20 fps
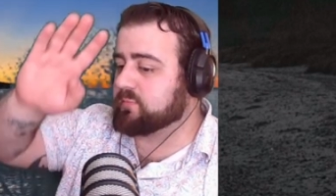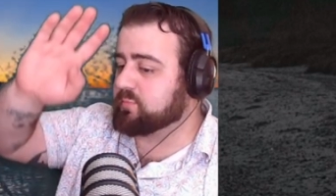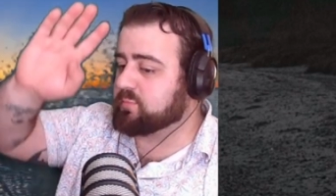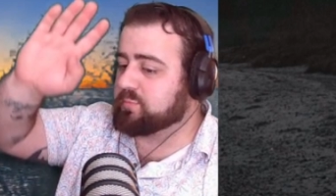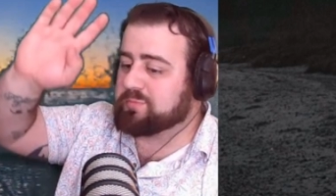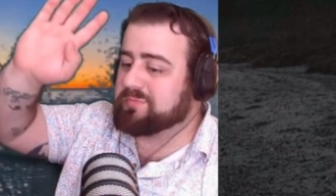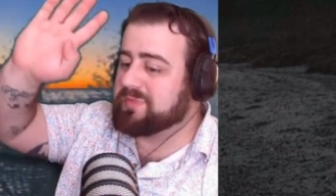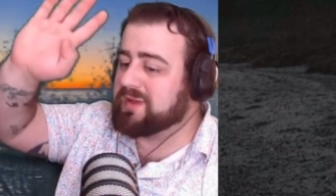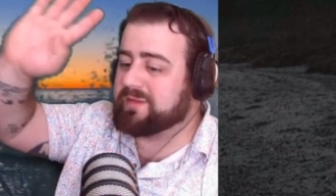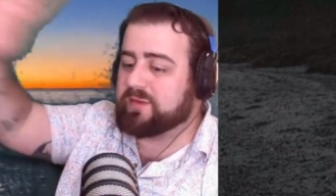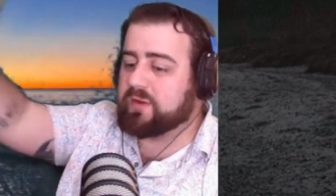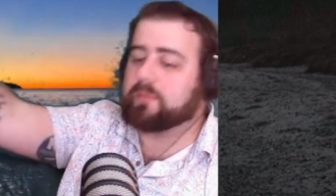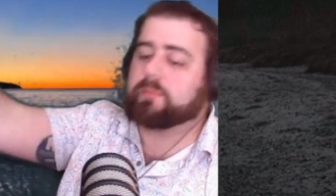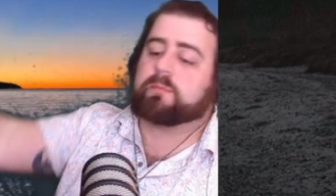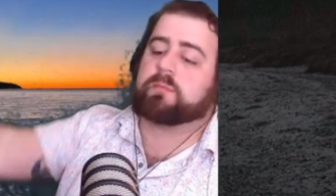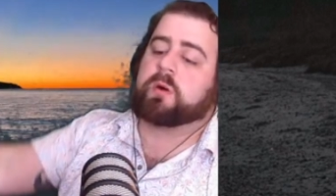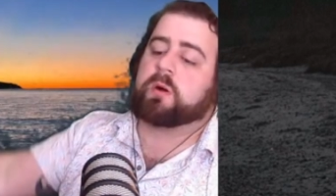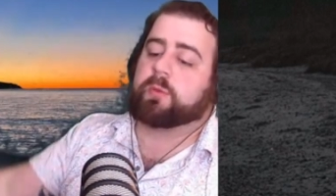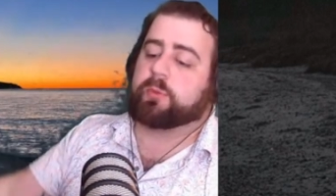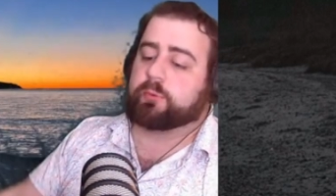maybe a
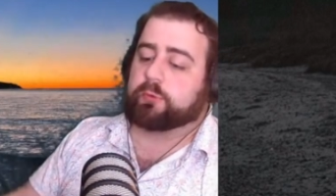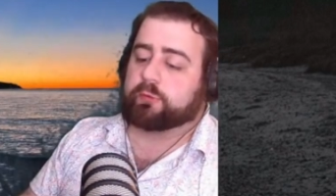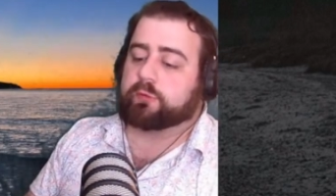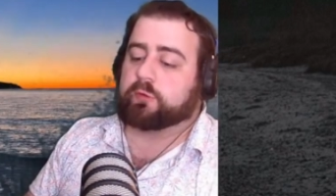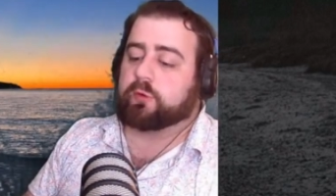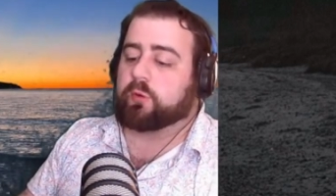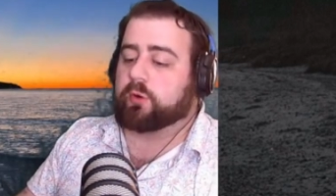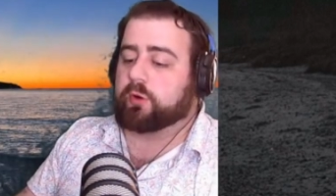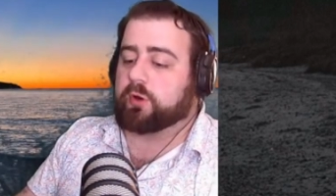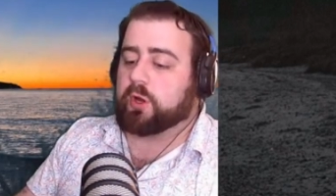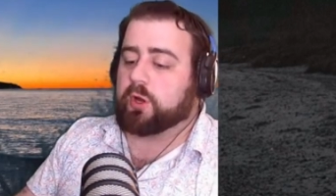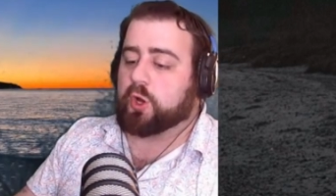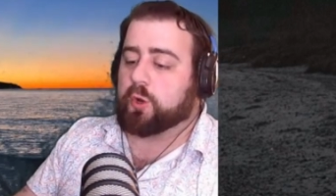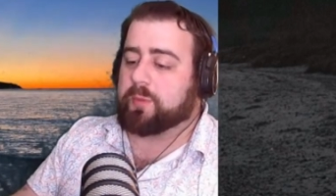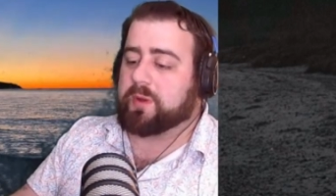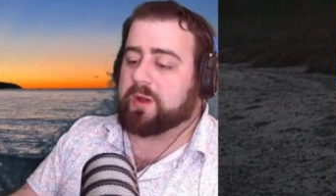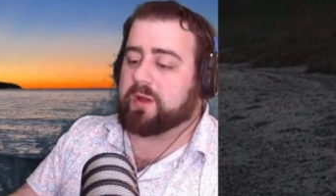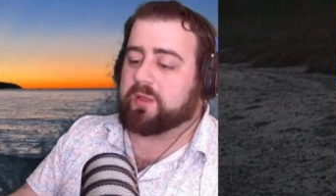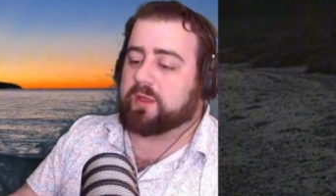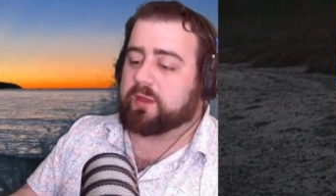month or so ago
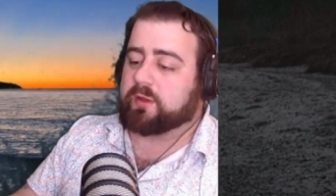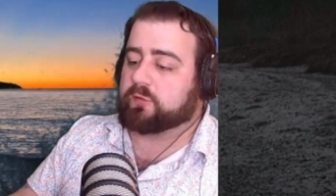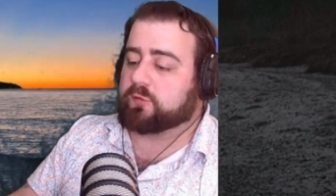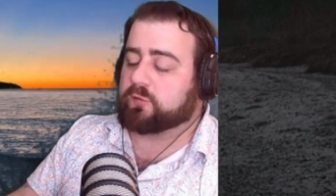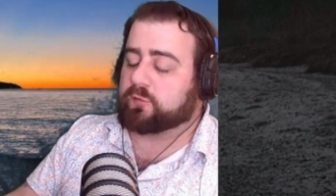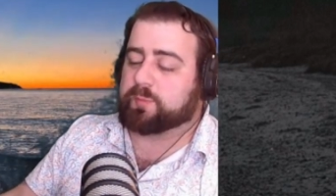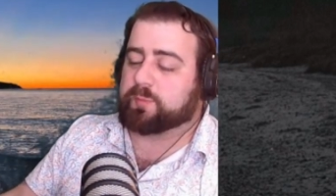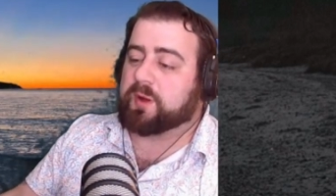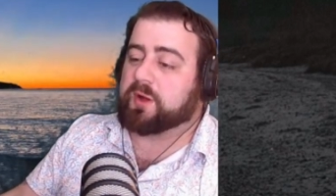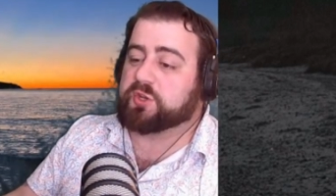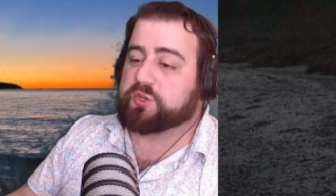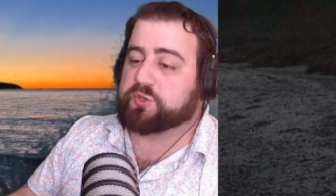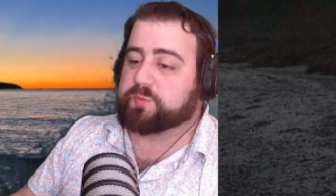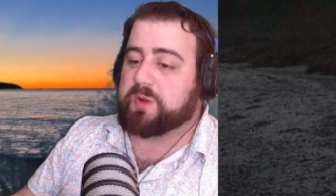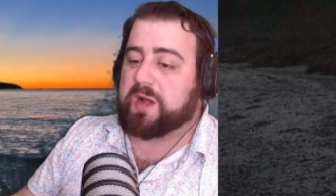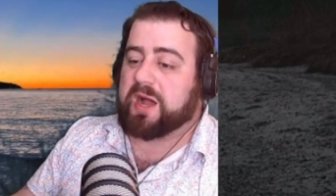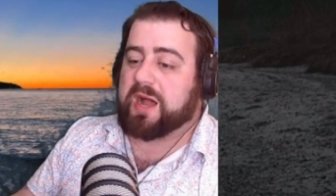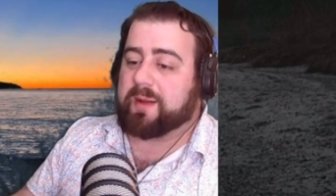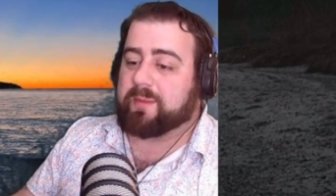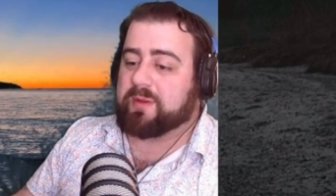about like
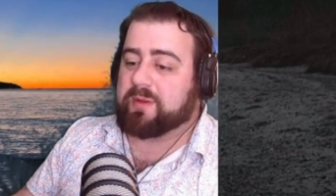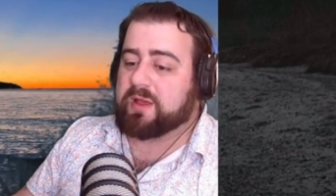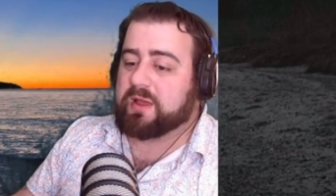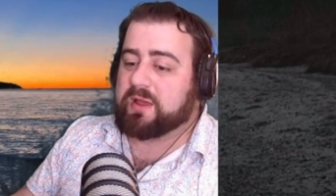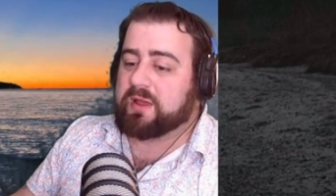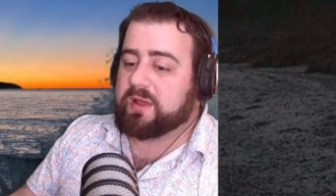SpongeBob